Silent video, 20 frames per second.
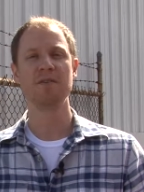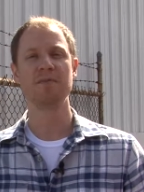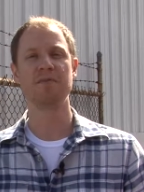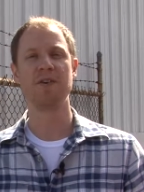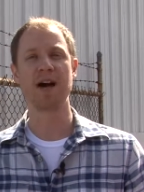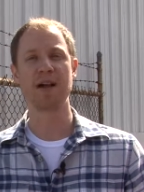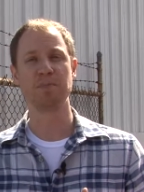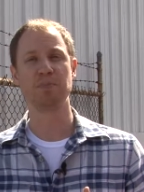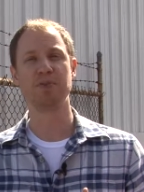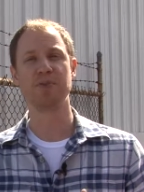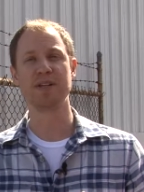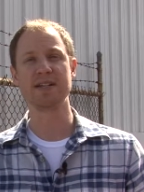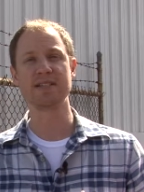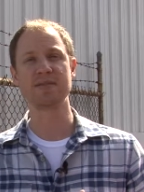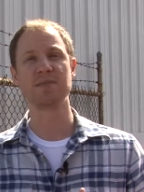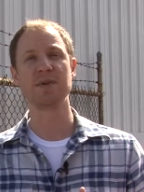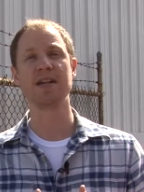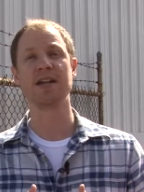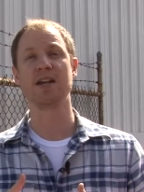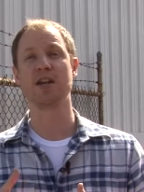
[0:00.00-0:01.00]
find
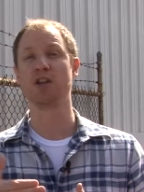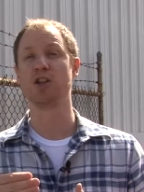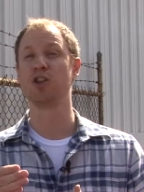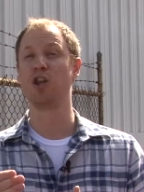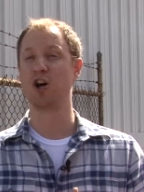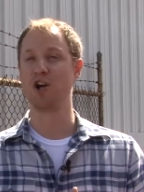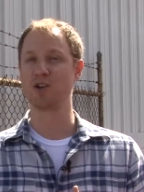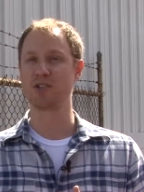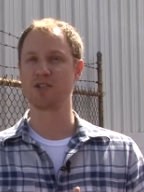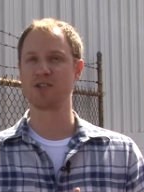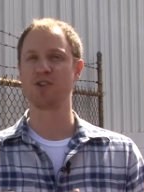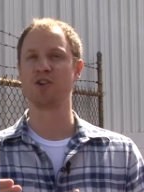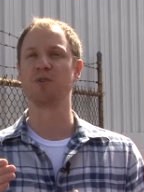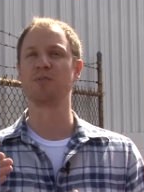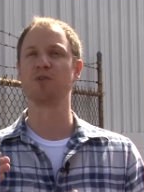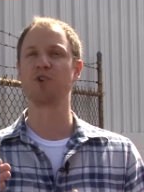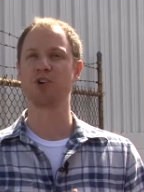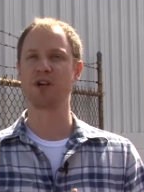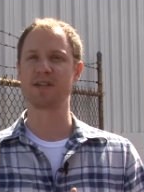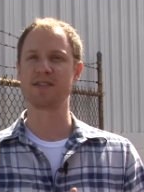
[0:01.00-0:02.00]
placement in a long
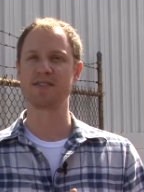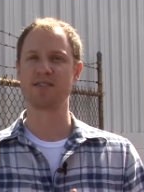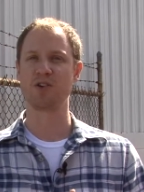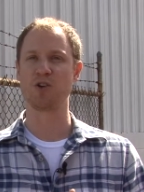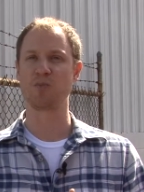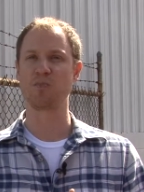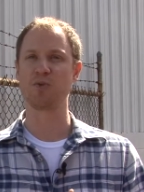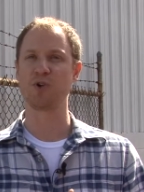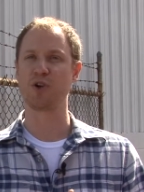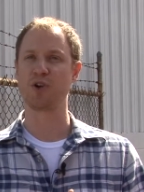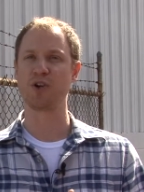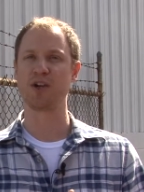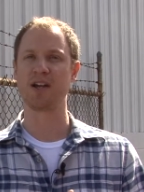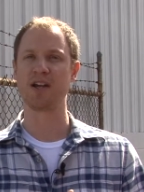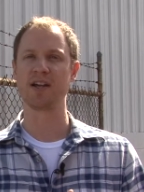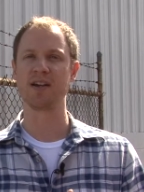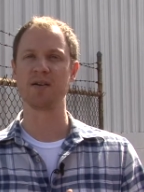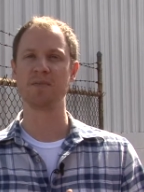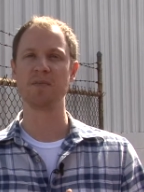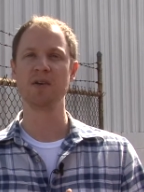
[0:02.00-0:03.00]
term Christ centered
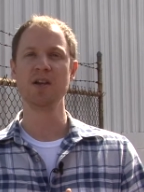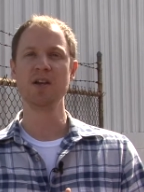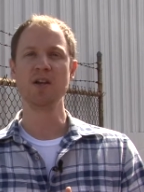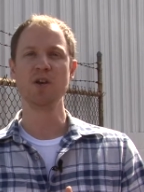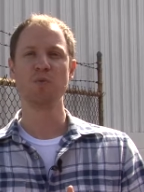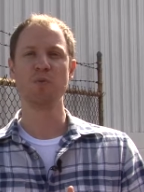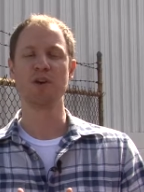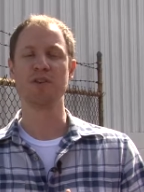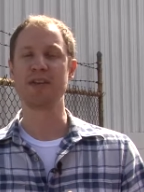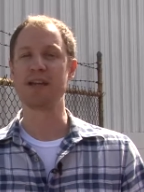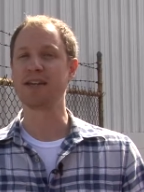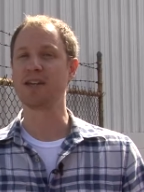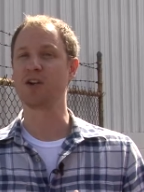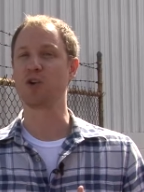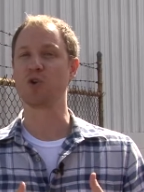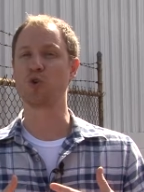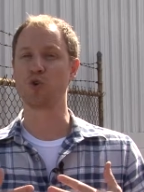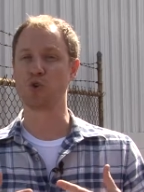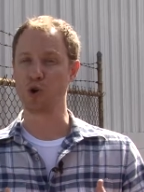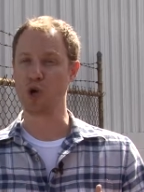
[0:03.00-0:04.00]
program where they
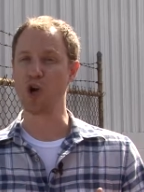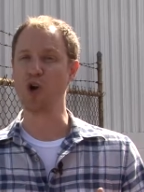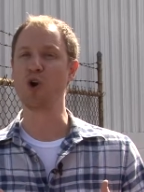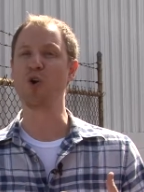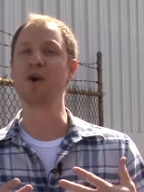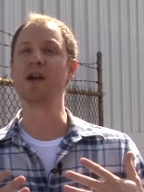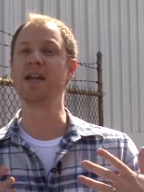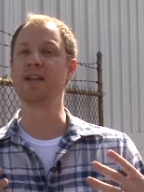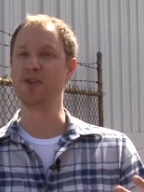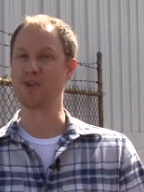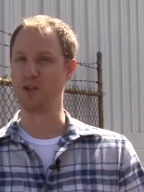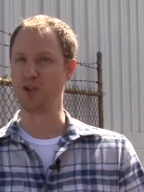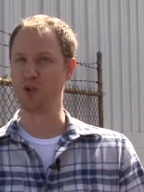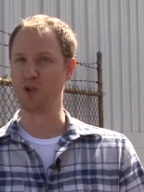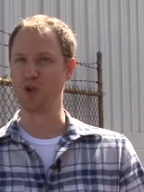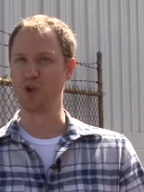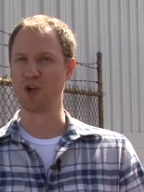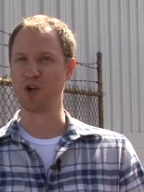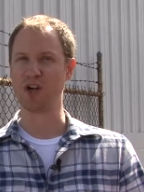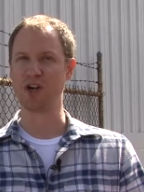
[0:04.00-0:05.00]
can grow in the
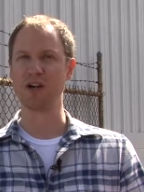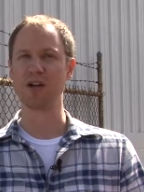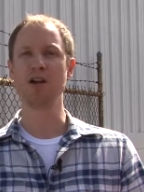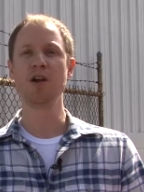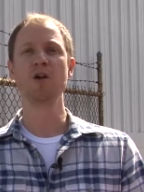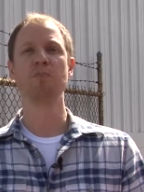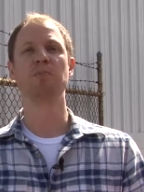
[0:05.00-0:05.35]
Lord,